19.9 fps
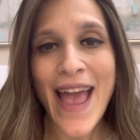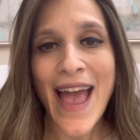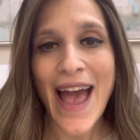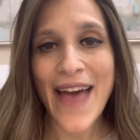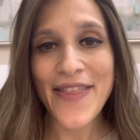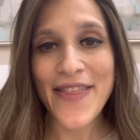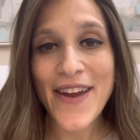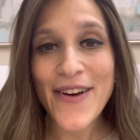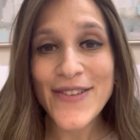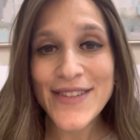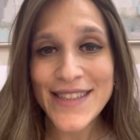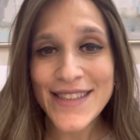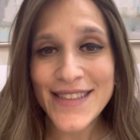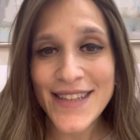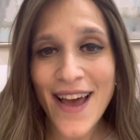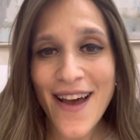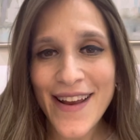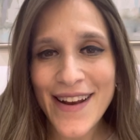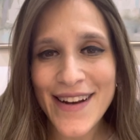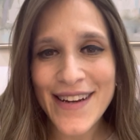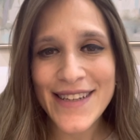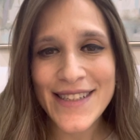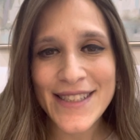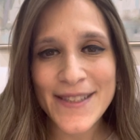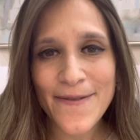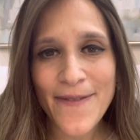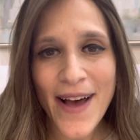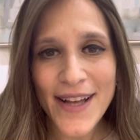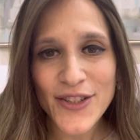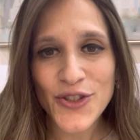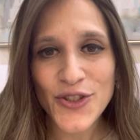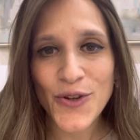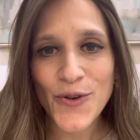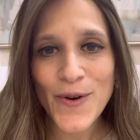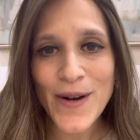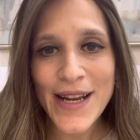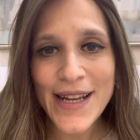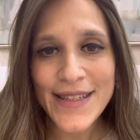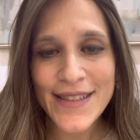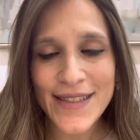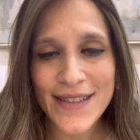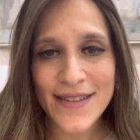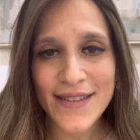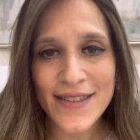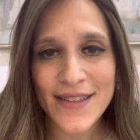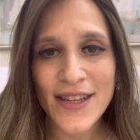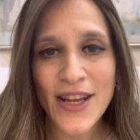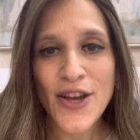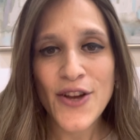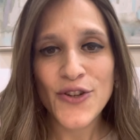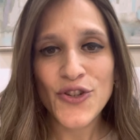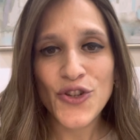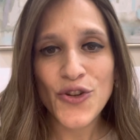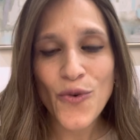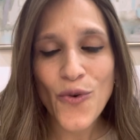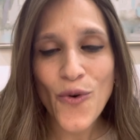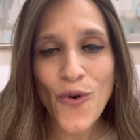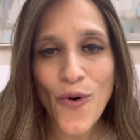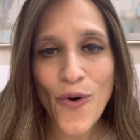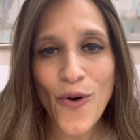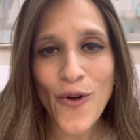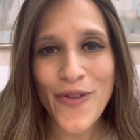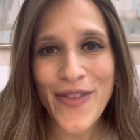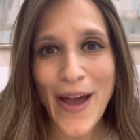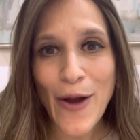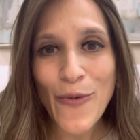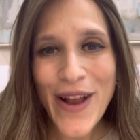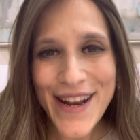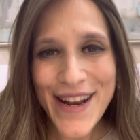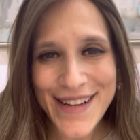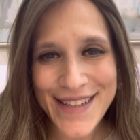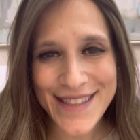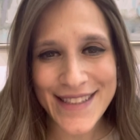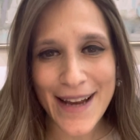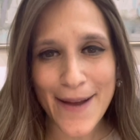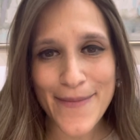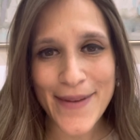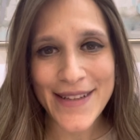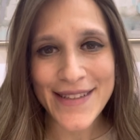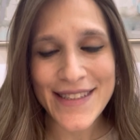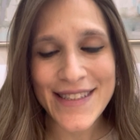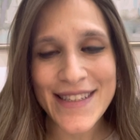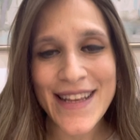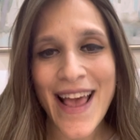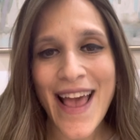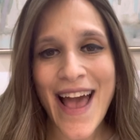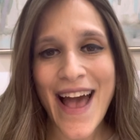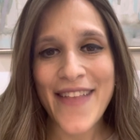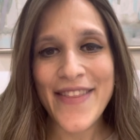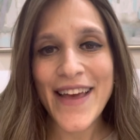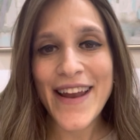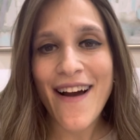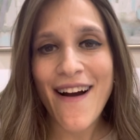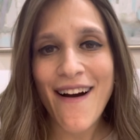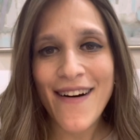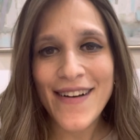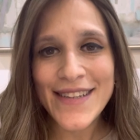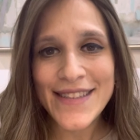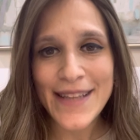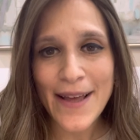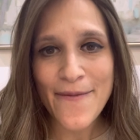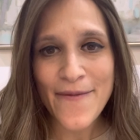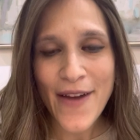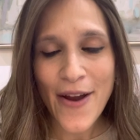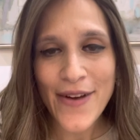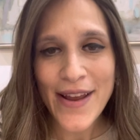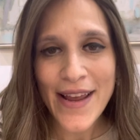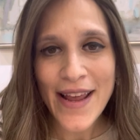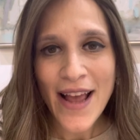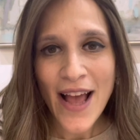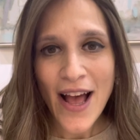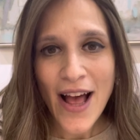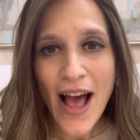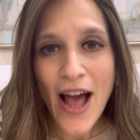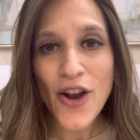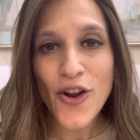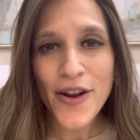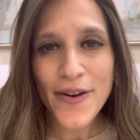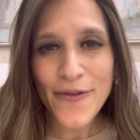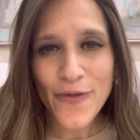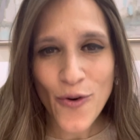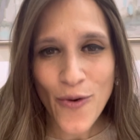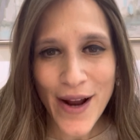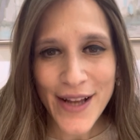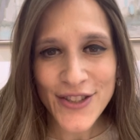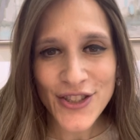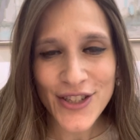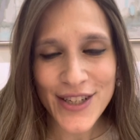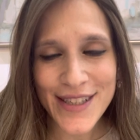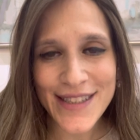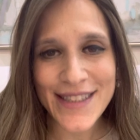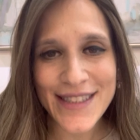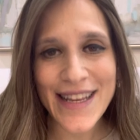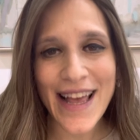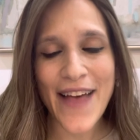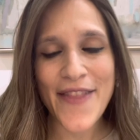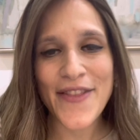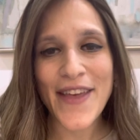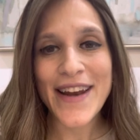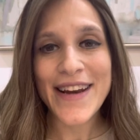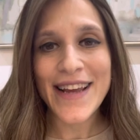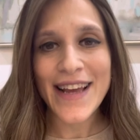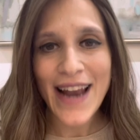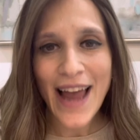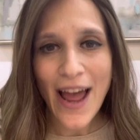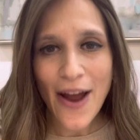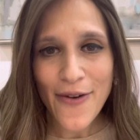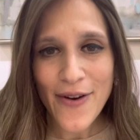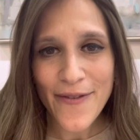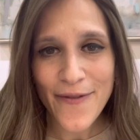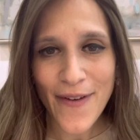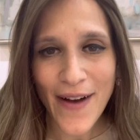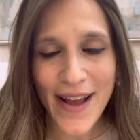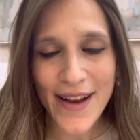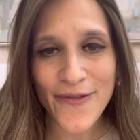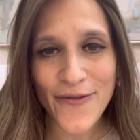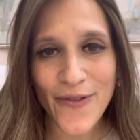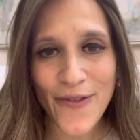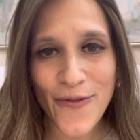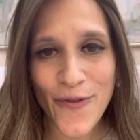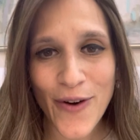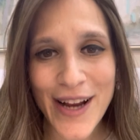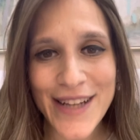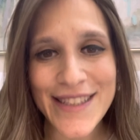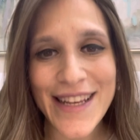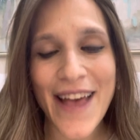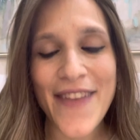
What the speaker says: And there is a dayan in Tzfat who listened to all their witness statements and then asked them a lot of questions and then clarified for it.